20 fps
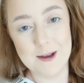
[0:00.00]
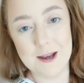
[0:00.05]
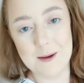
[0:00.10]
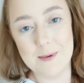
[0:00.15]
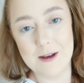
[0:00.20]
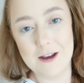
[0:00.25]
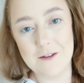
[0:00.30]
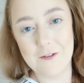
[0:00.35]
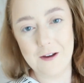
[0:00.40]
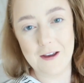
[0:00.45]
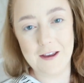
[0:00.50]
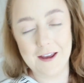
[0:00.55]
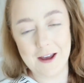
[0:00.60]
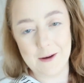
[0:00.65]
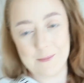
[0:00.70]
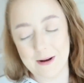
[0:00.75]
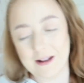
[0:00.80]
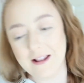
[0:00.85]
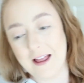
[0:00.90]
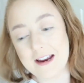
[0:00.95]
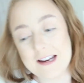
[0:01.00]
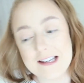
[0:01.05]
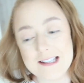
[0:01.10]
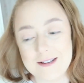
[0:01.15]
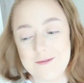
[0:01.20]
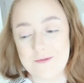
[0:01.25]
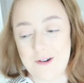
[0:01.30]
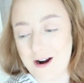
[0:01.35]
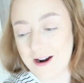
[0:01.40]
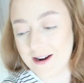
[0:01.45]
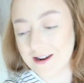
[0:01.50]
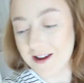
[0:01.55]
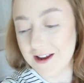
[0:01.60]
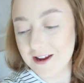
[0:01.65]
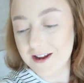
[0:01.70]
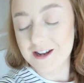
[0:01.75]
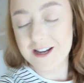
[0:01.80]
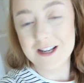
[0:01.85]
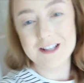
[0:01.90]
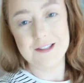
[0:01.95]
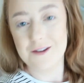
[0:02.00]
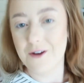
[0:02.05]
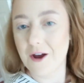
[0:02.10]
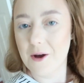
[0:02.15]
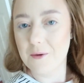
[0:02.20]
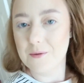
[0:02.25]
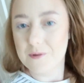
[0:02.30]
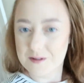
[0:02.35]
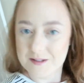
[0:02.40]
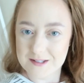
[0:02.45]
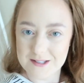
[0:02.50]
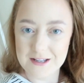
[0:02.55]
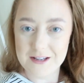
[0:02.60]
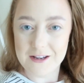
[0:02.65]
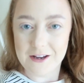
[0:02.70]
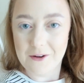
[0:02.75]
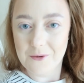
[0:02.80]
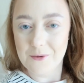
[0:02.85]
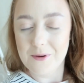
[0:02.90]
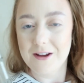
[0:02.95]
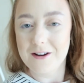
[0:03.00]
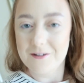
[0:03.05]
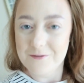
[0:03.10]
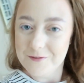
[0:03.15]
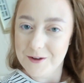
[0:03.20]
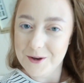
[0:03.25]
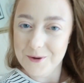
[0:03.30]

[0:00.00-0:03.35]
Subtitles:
maybe, if I can get my lighting right. So I will see you in a